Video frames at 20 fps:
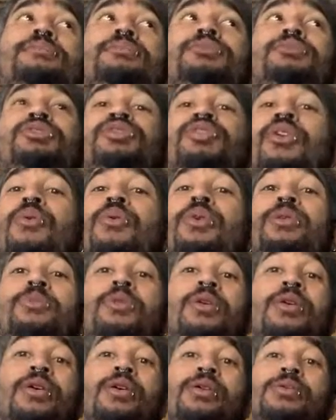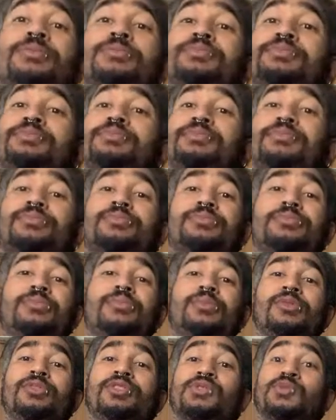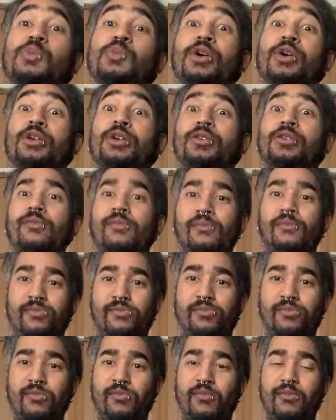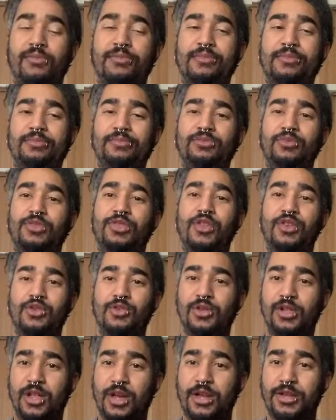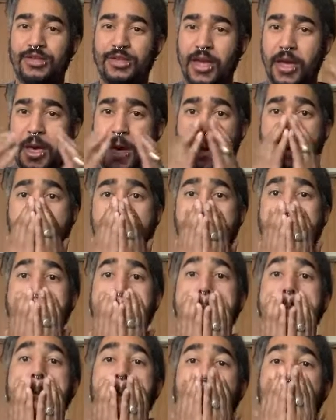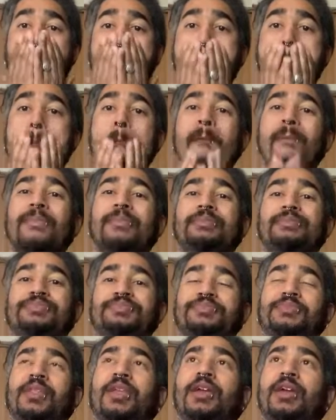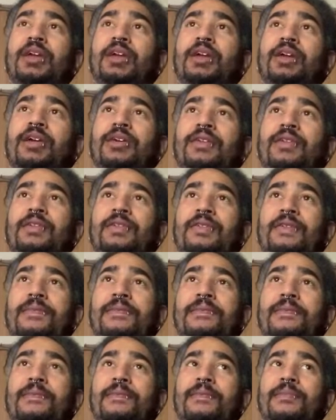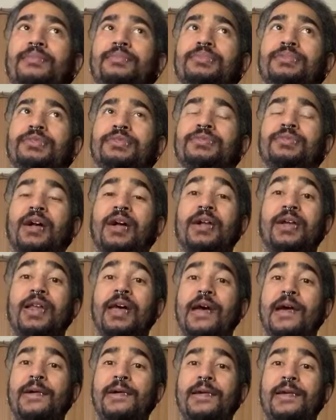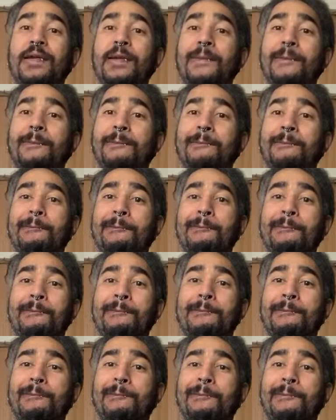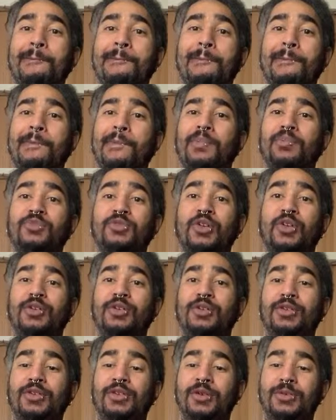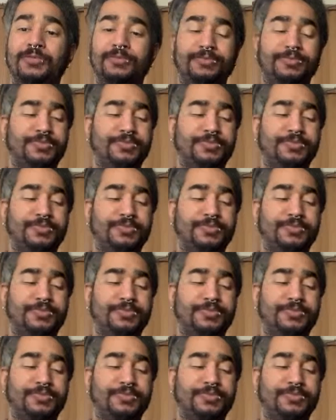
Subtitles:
Just go in tomorrow. Just work with the new clientele and just rock it out. That's all you can do.